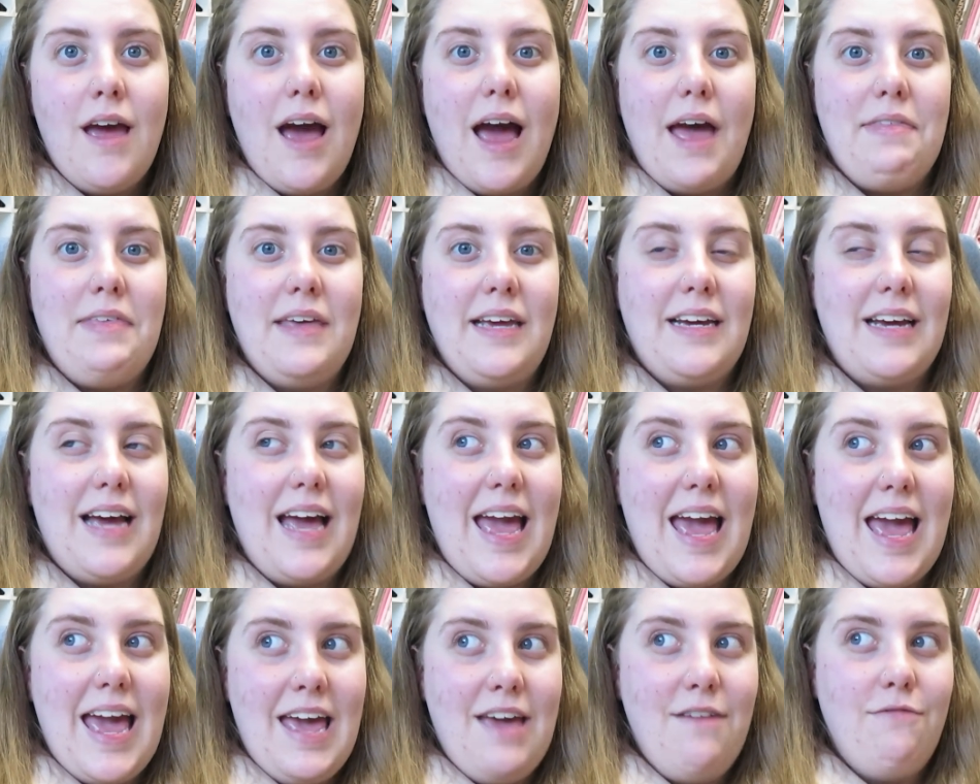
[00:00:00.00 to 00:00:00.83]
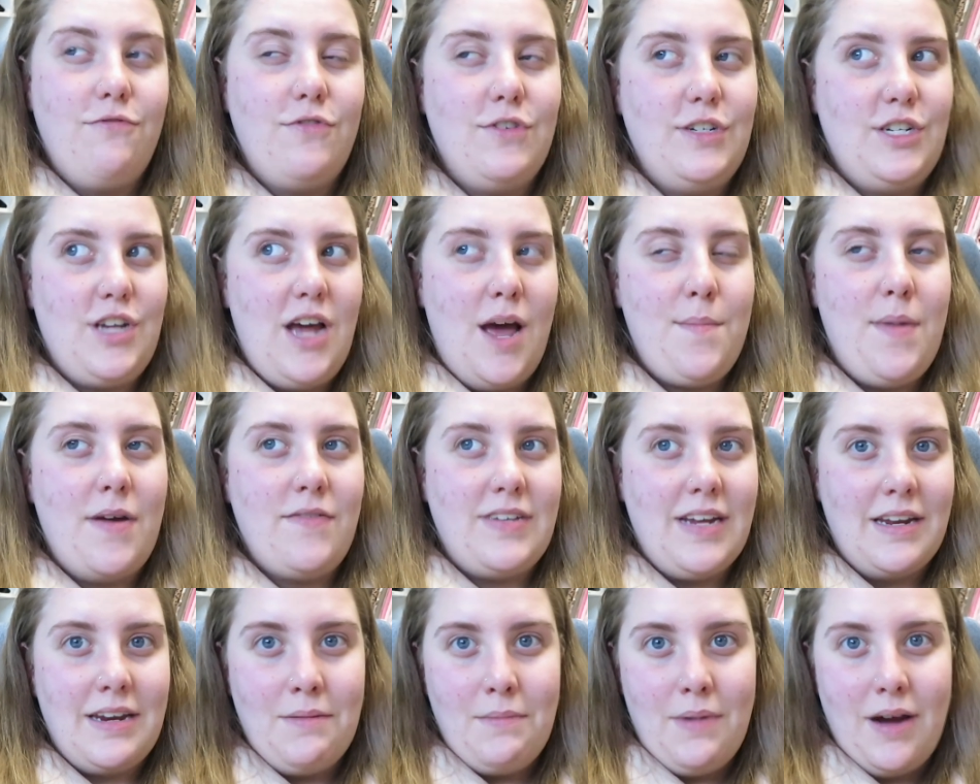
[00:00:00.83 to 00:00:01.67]
I think every time I've
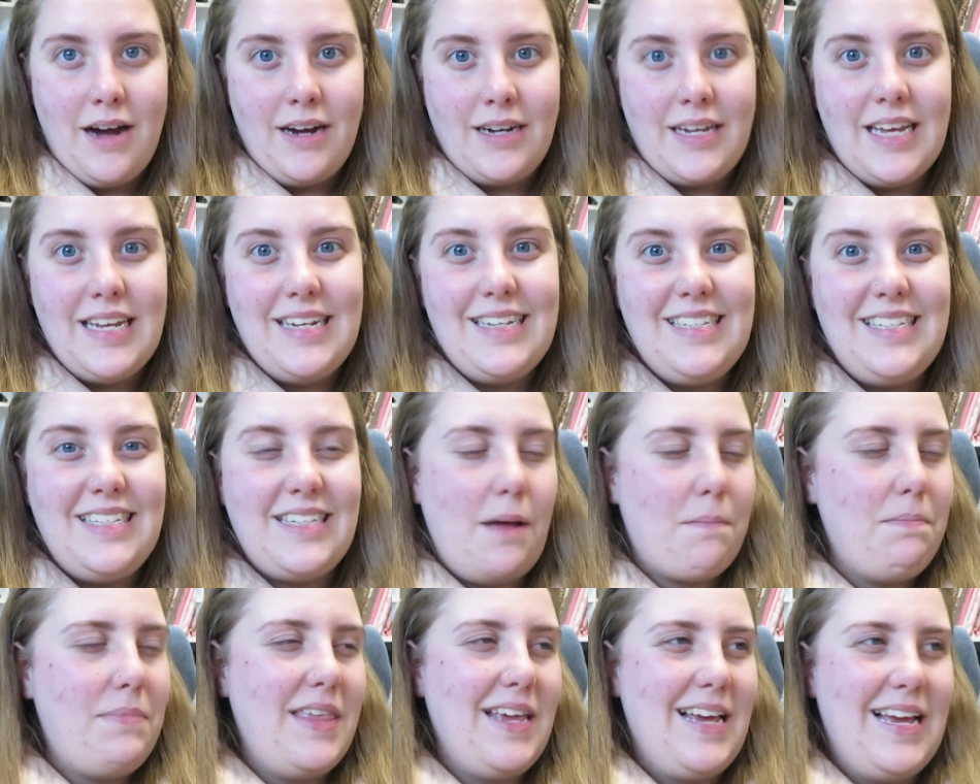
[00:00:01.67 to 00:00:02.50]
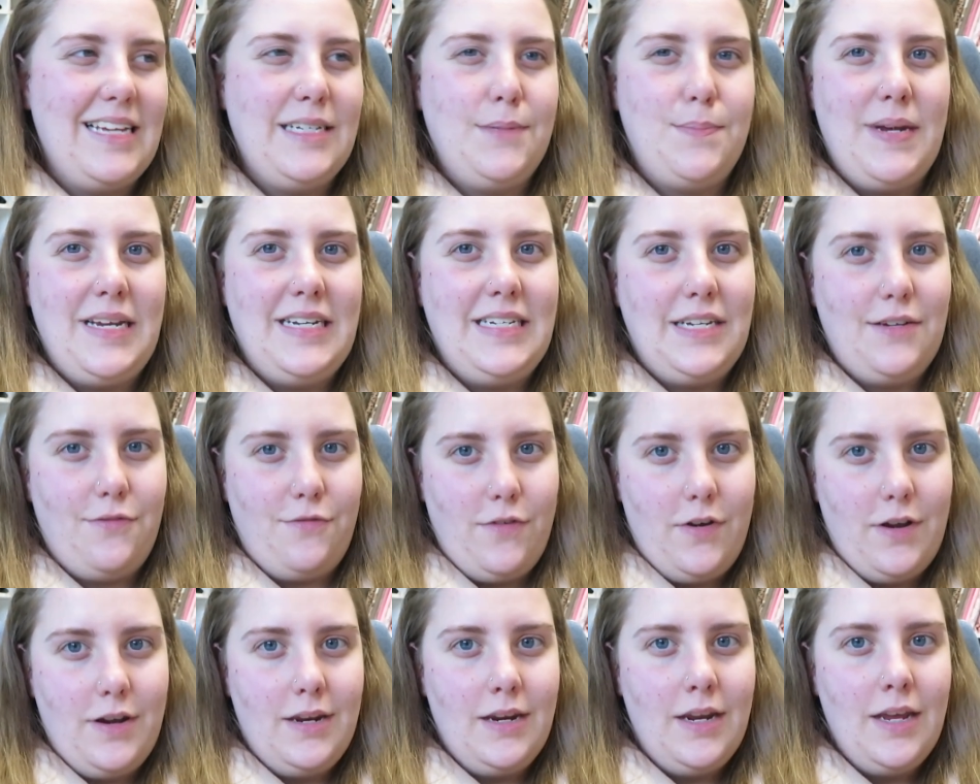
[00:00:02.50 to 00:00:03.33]
done a market, something has been
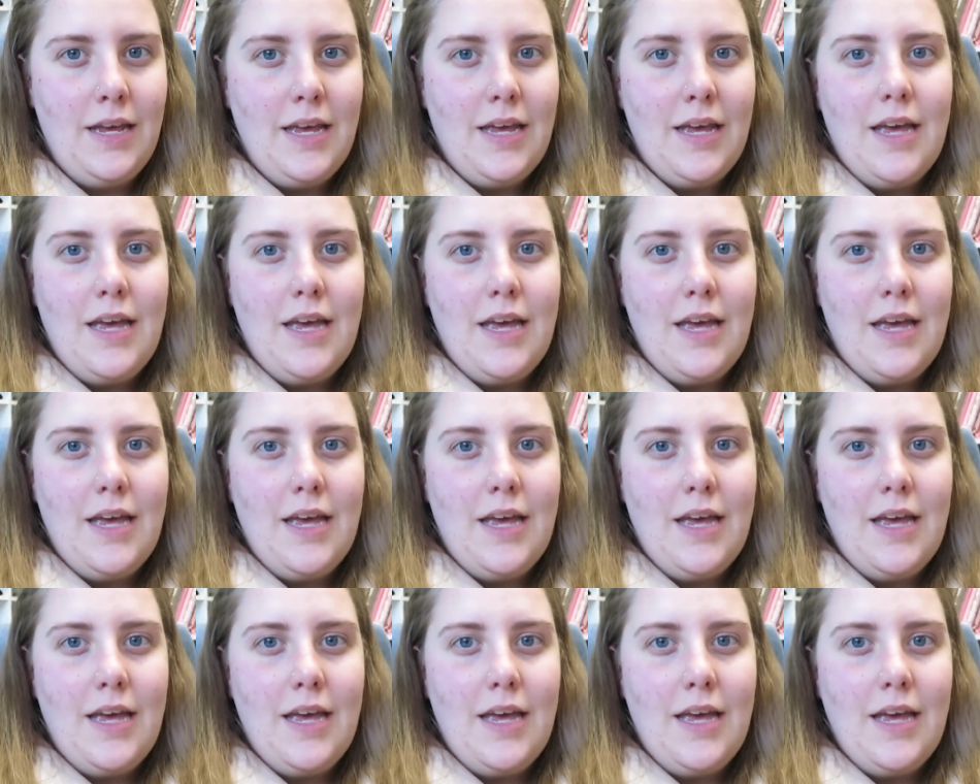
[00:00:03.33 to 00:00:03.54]
different.